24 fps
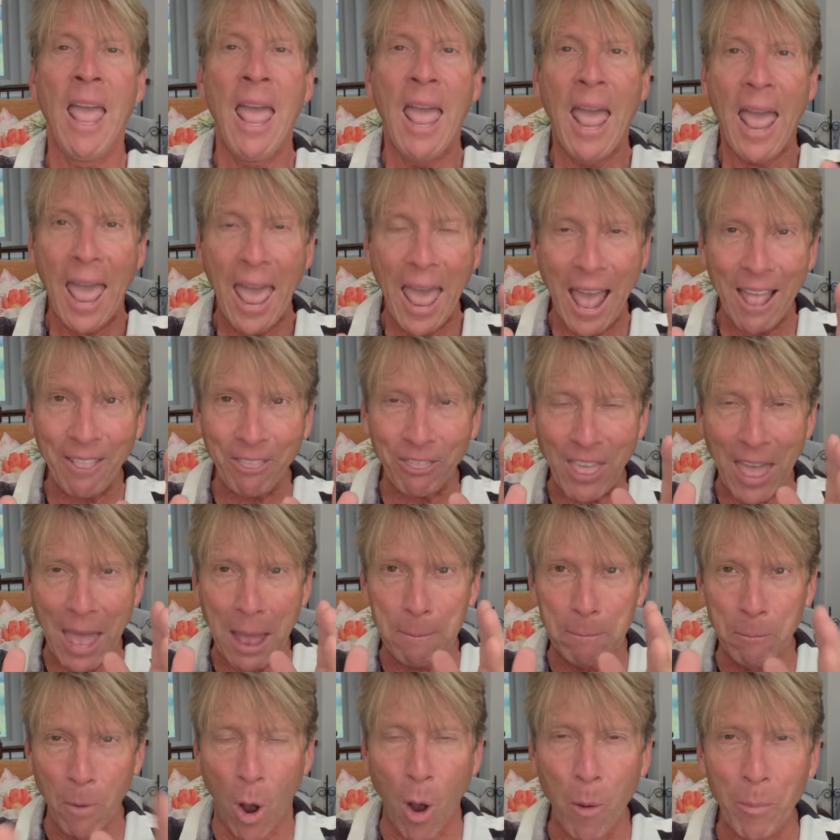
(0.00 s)
At that
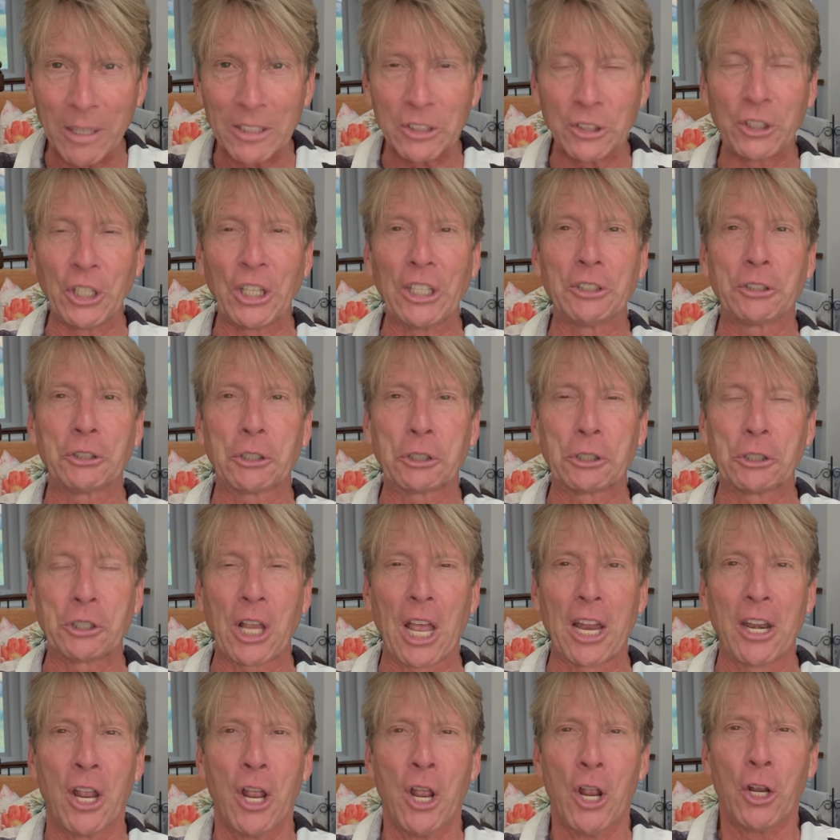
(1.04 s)
moment, Jesus
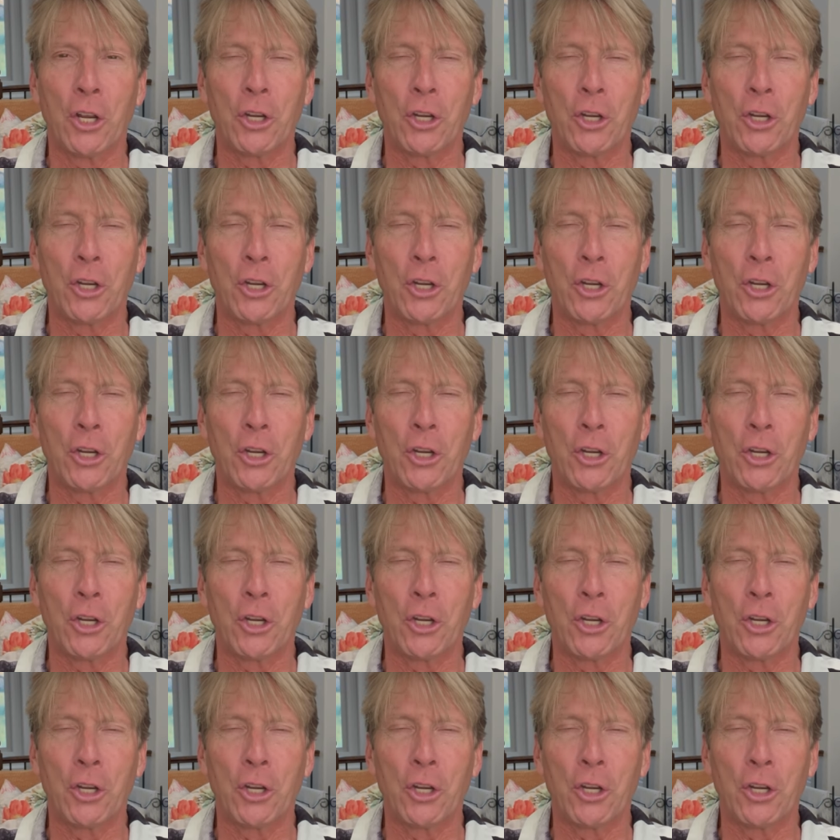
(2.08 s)
said,